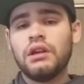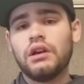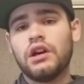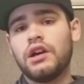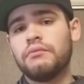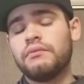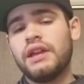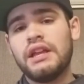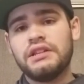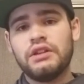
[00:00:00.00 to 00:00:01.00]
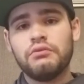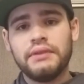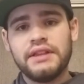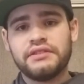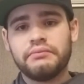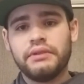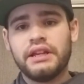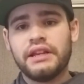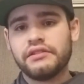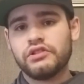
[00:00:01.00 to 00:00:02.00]
AJ, who plays his
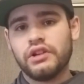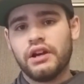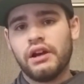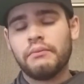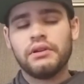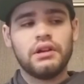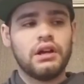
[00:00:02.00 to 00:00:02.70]
Blade, has a job.